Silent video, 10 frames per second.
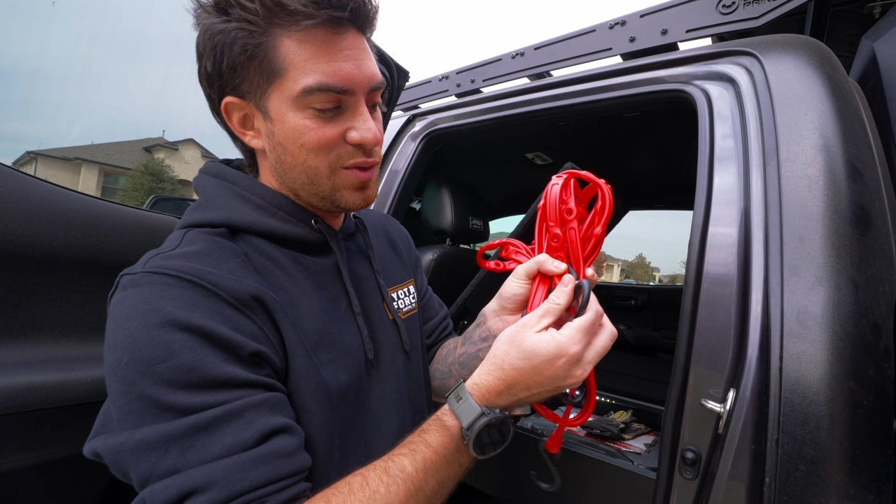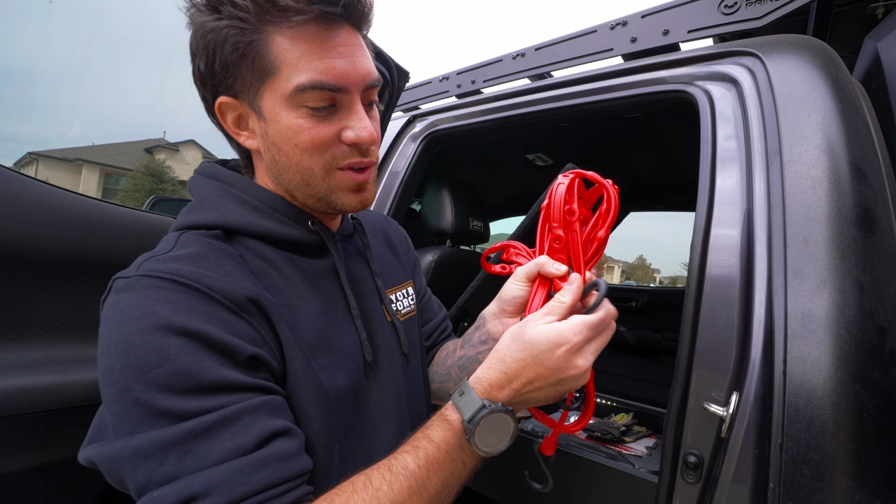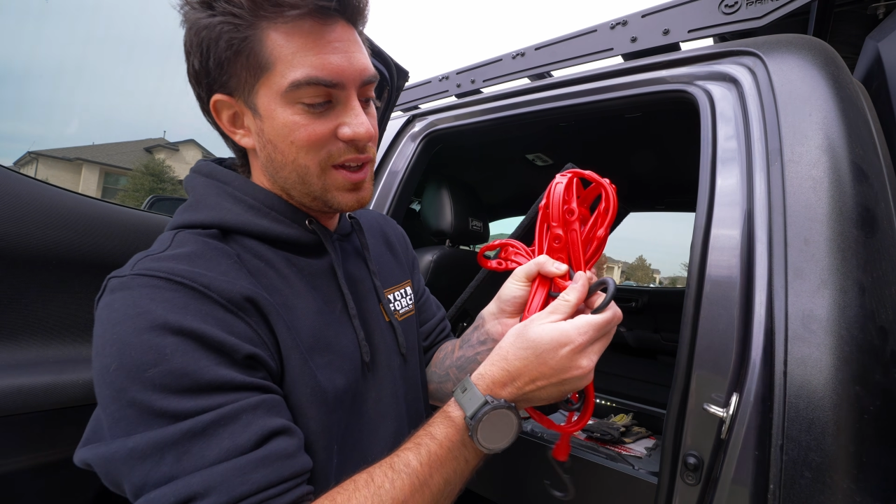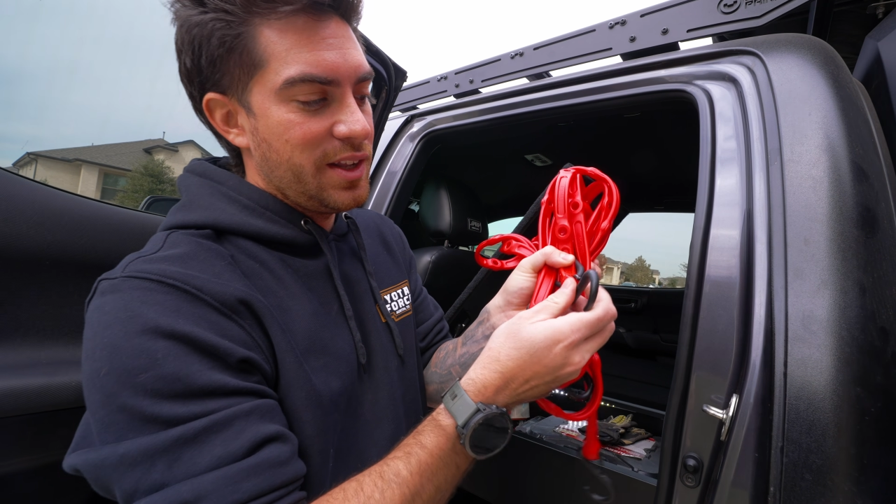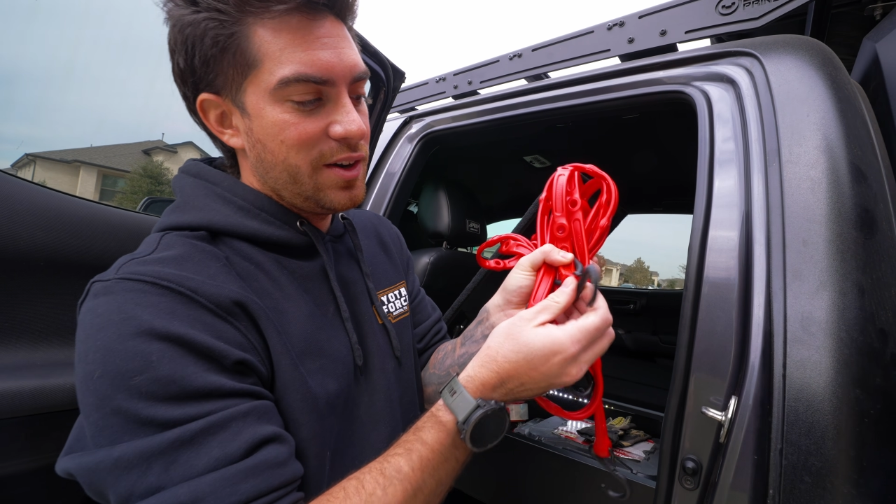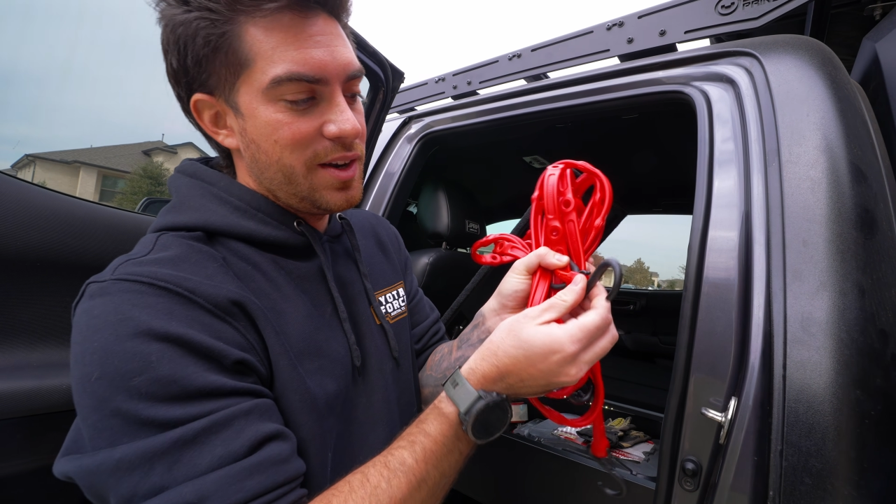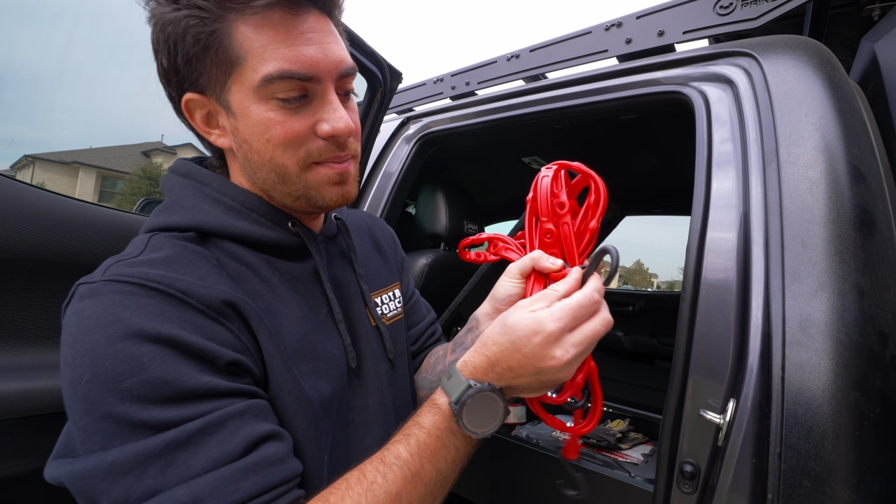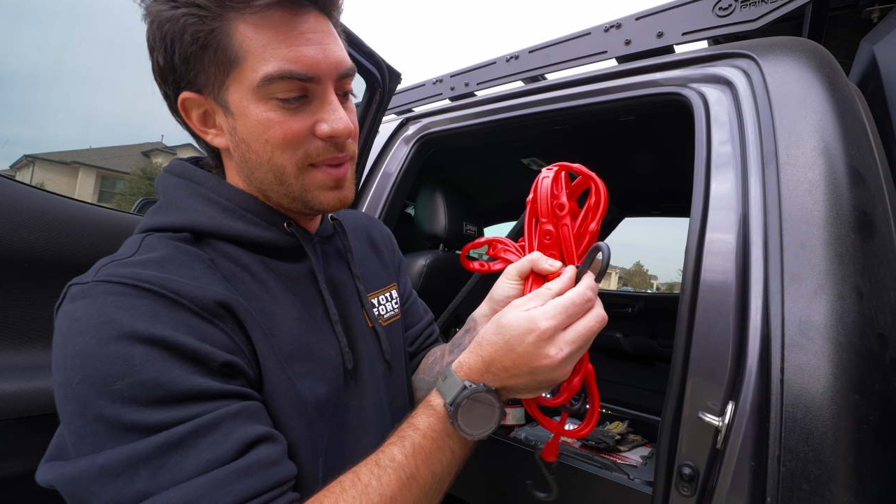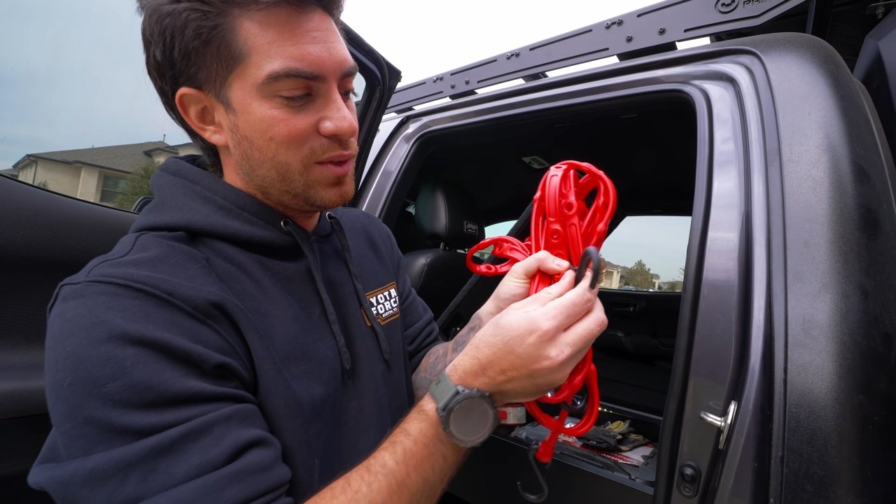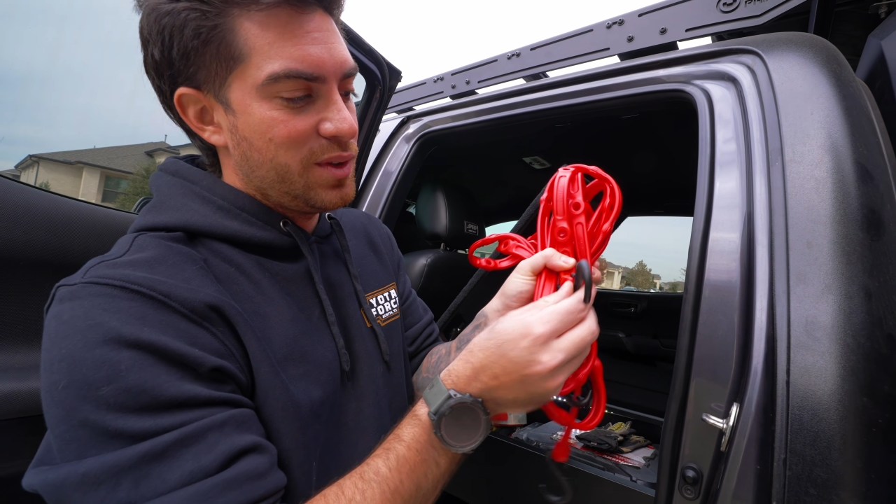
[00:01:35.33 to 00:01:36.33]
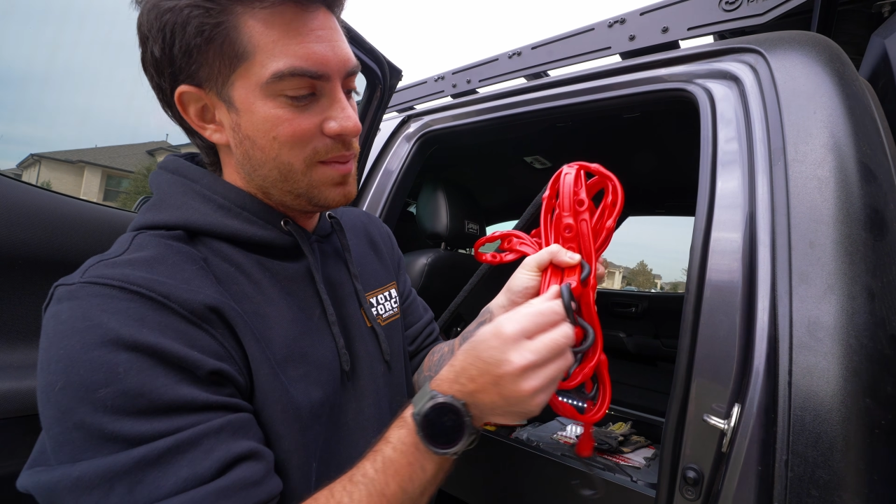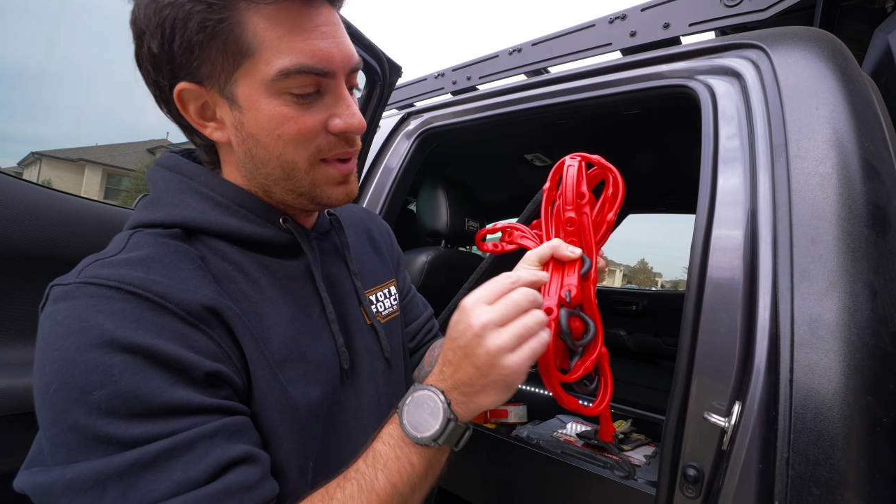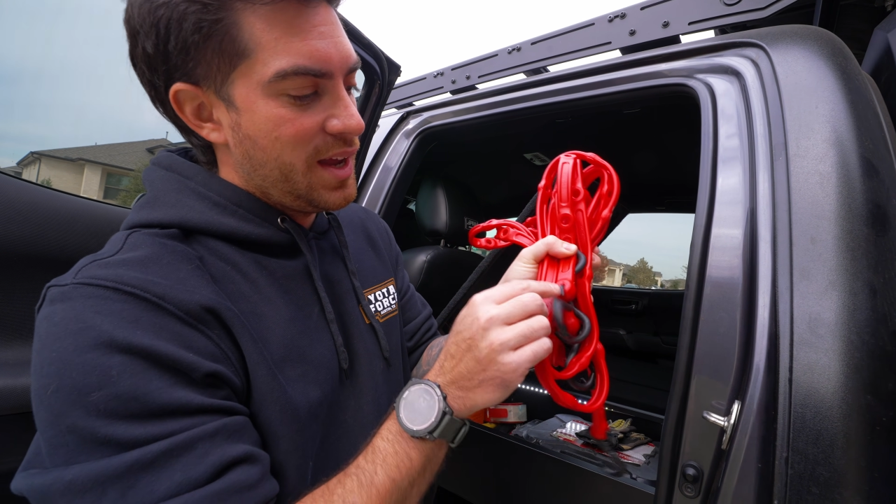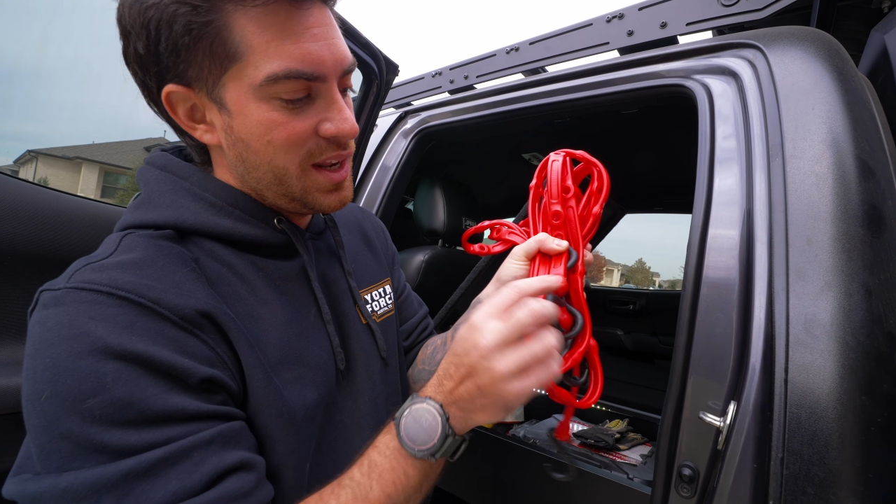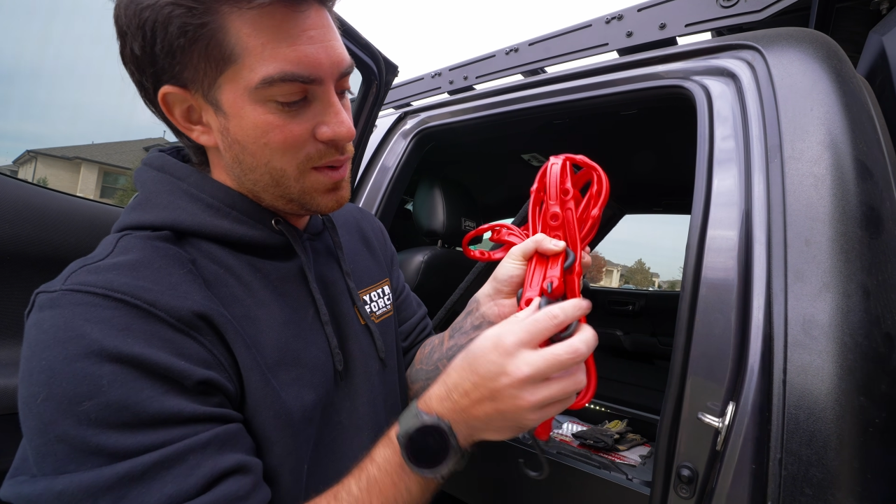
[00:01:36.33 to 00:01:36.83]
can literally mount them
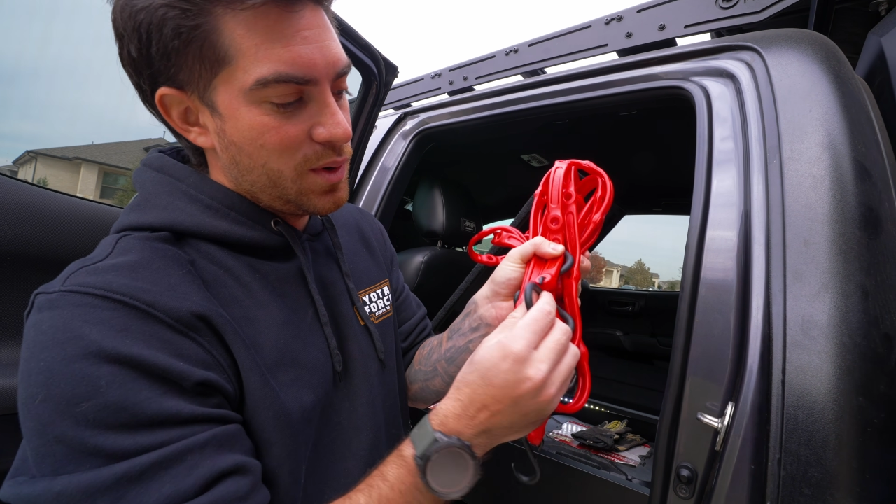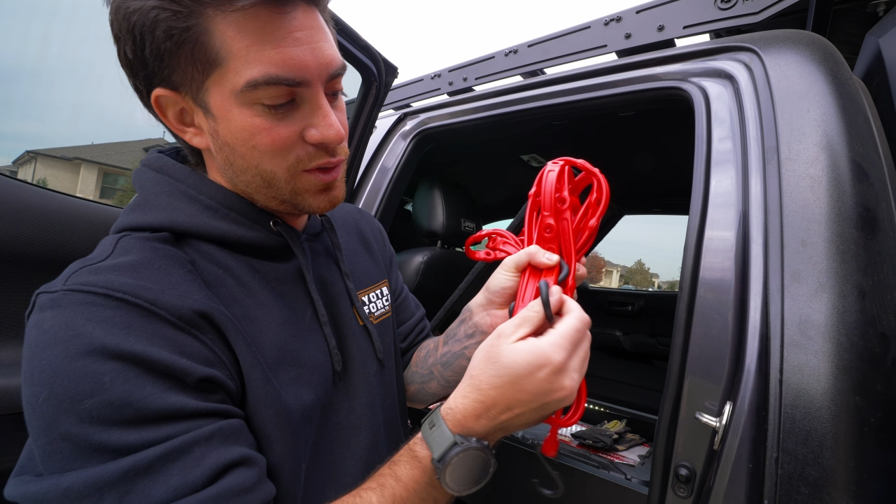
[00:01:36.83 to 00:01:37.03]
anywhere.